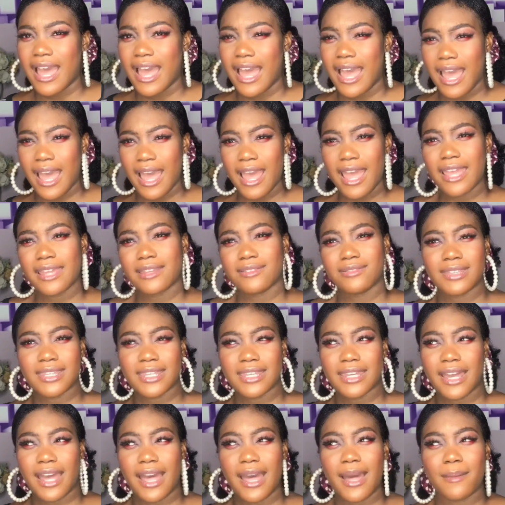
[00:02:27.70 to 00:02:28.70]
I think
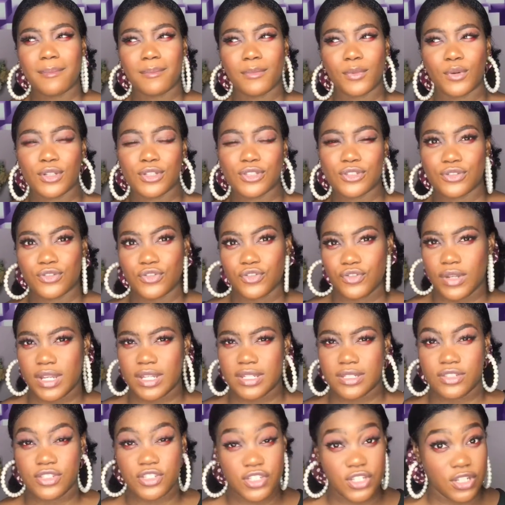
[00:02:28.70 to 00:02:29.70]
I'm going to try to
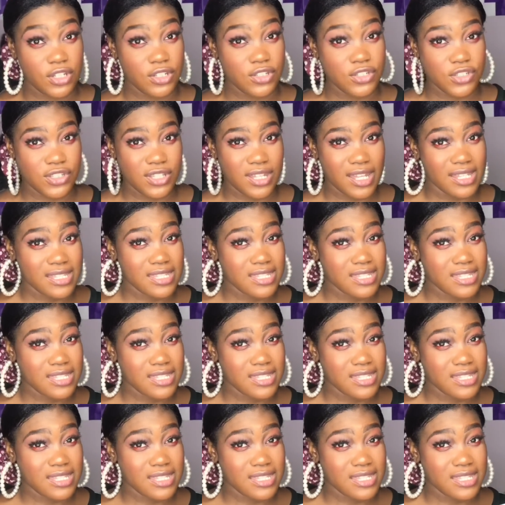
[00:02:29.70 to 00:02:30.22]
change that.